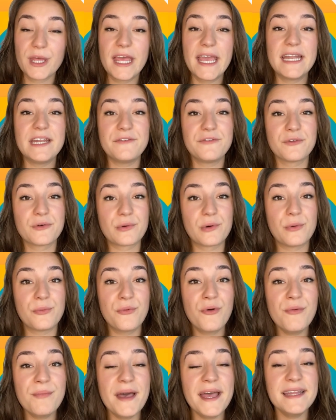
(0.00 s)
And if you're a
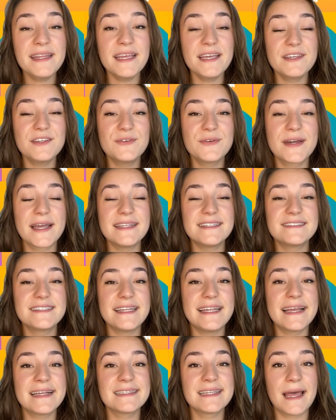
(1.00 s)
woman, you can
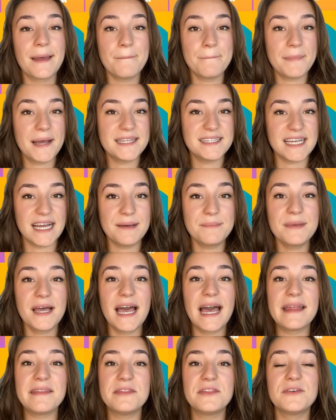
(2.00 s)
select Madame
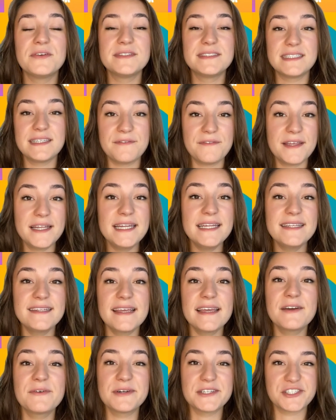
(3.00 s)
at the
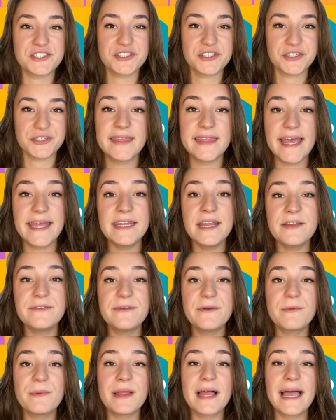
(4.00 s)
civilité question. Then
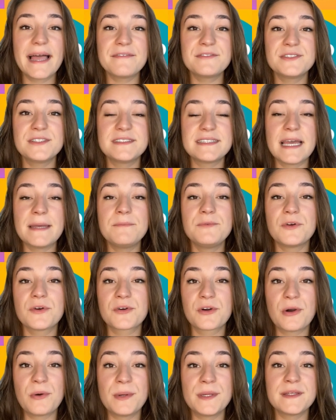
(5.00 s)
you will have to type your
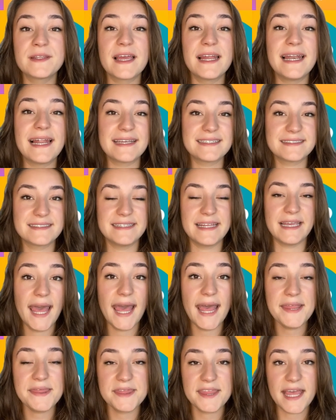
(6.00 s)
current last name.
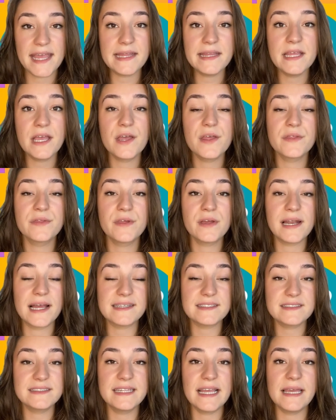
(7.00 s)
And then the
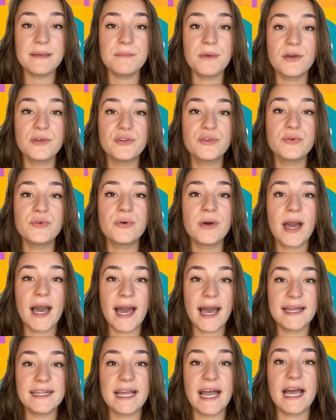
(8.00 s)
last name you
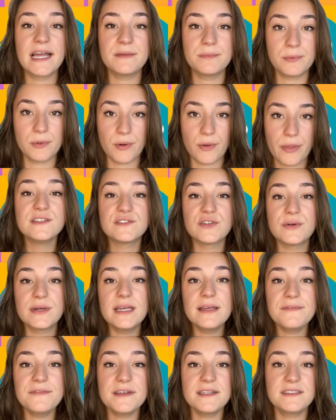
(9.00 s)
had at birth. So
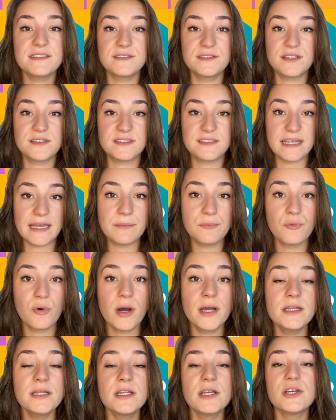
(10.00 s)
if it's the same
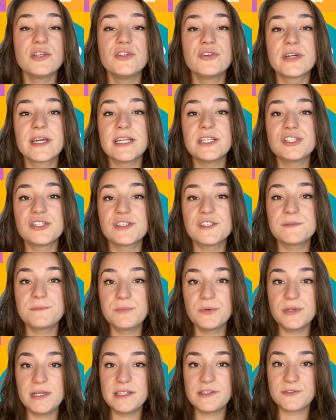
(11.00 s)
one, you can just
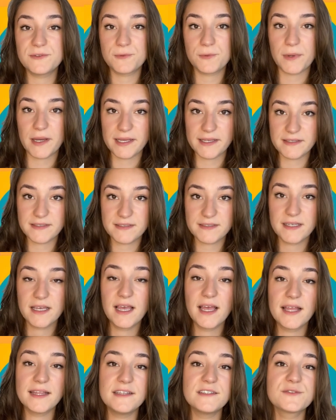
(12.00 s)
put it twice.
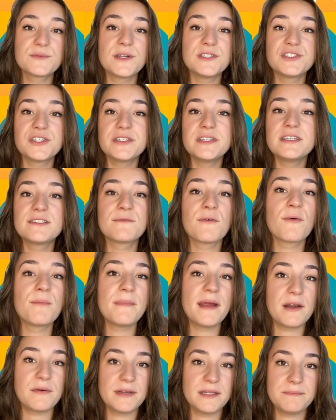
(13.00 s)
This question is for
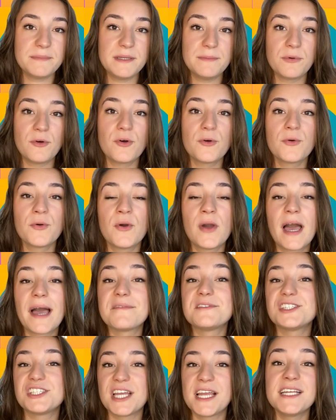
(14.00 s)
married people who
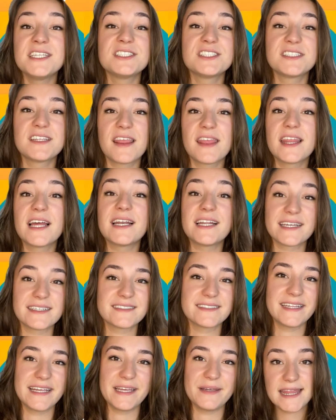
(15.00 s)
have changed their
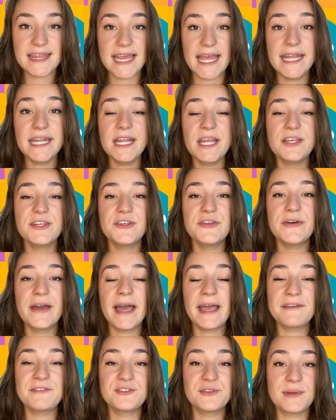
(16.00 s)
last name. Then you
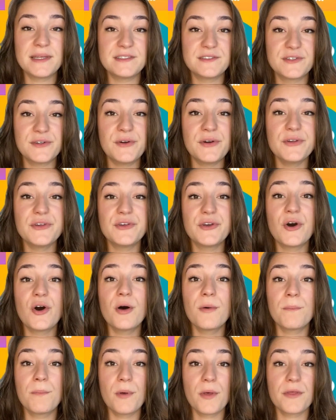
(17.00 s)
have to enter
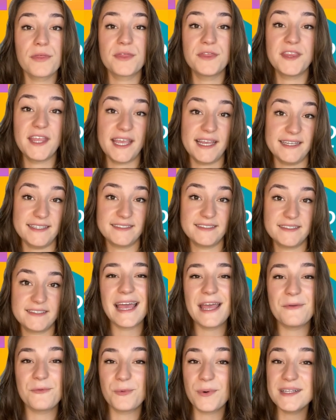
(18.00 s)
your birth date.
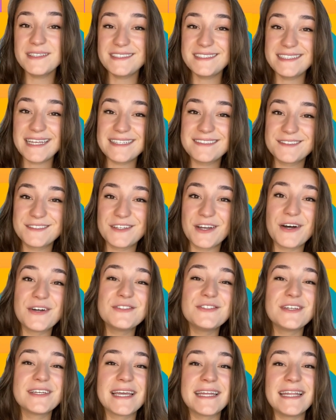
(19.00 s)
And once that's
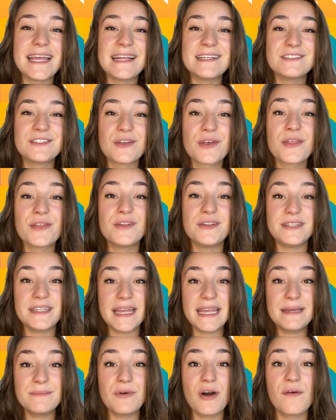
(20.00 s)
done, you can enter the
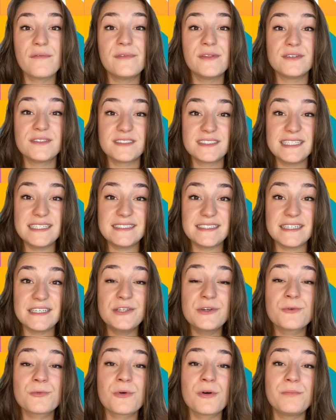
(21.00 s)
name of the city
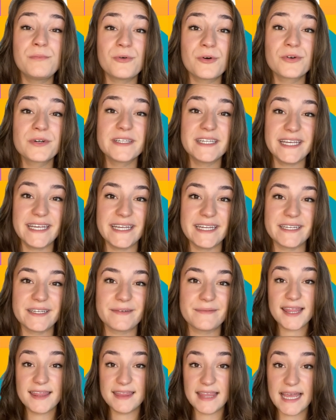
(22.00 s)
you were born in.
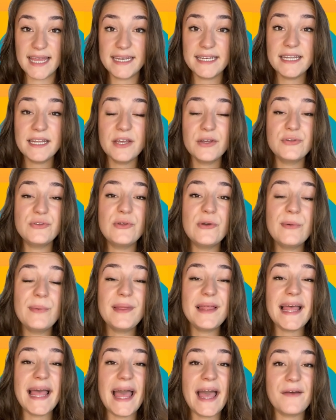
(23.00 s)
Then you
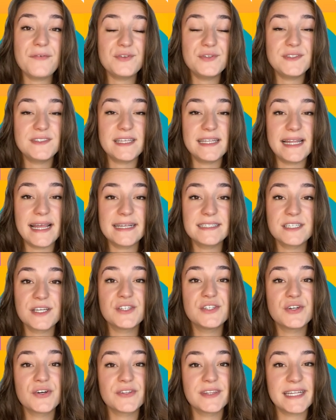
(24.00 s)
will have to select
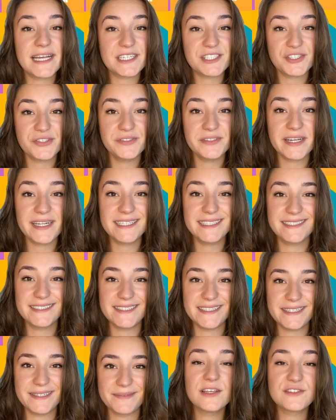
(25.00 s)
your
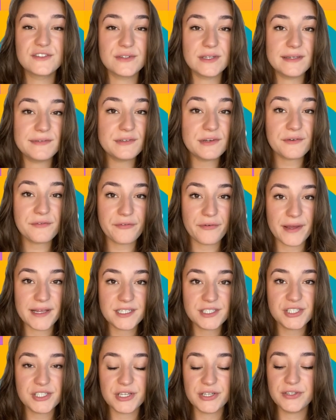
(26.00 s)
nationality. So if you're
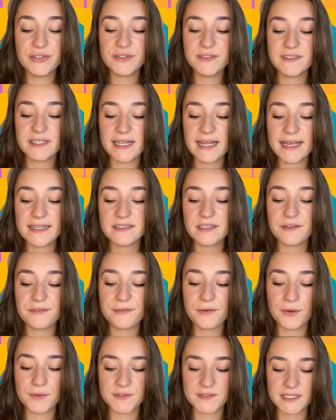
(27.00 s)
French, you select
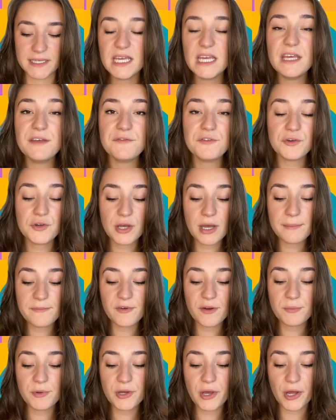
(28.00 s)
Français. If you come
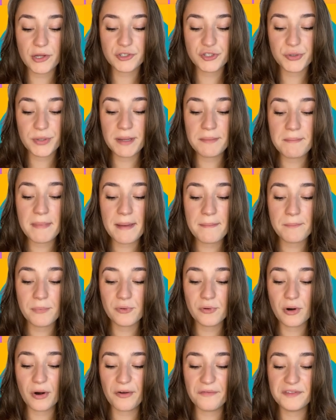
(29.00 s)
from a country
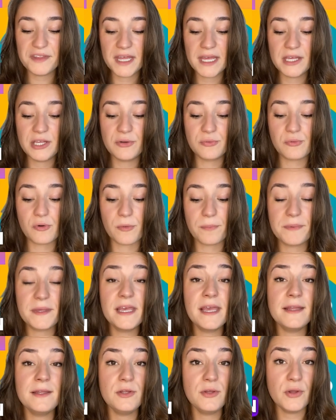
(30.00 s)
member of the
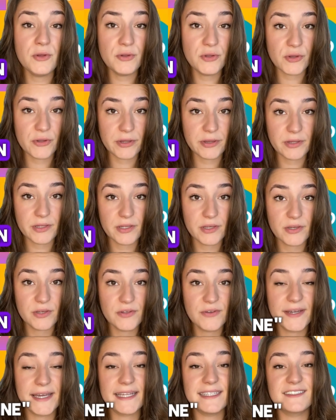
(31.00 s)
European Union,
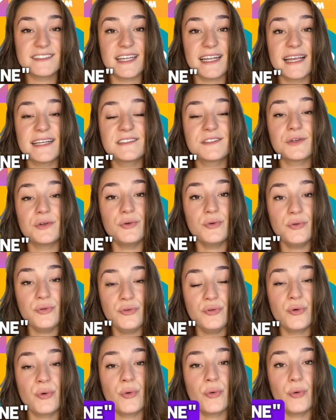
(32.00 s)
you can select
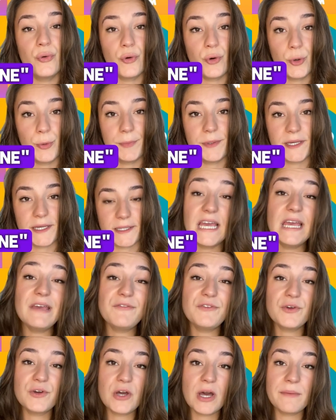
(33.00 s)
Union Européenne.
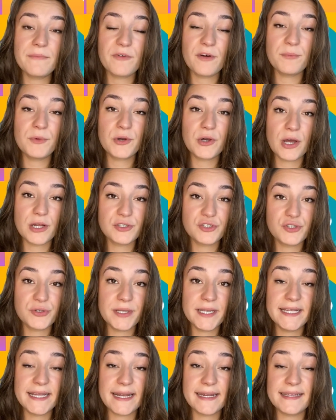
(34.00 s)
If you come from a
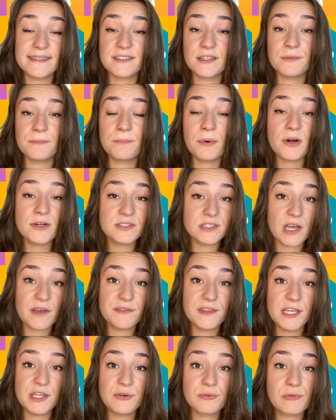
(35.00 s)
country that isn't part of
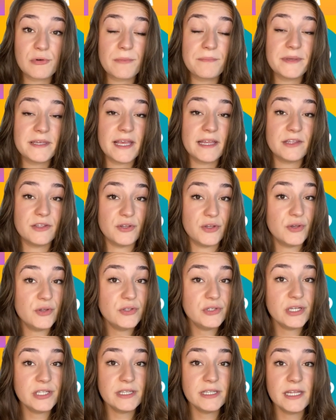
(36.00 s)
the European
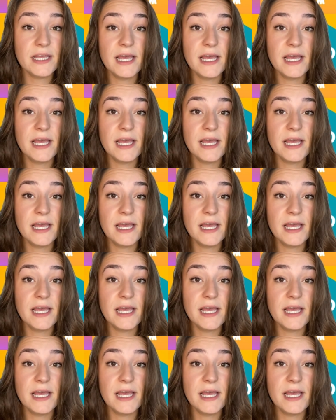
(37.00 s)
Union